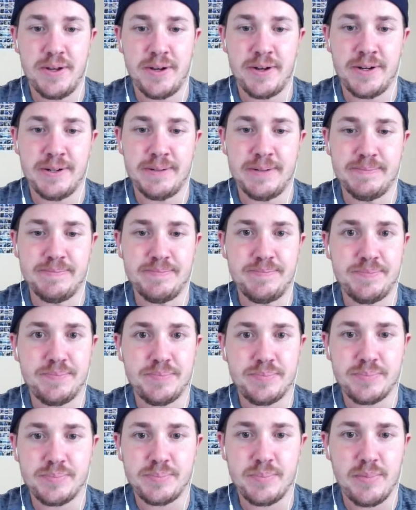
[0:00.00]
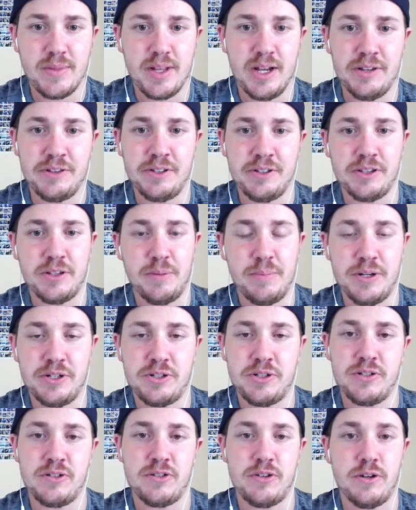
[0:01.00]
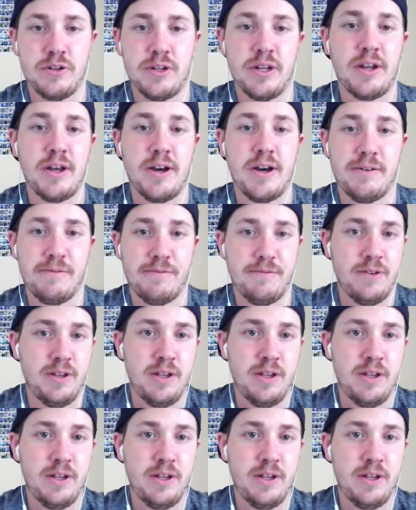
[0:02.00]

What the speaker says: I think the pitching is good enough.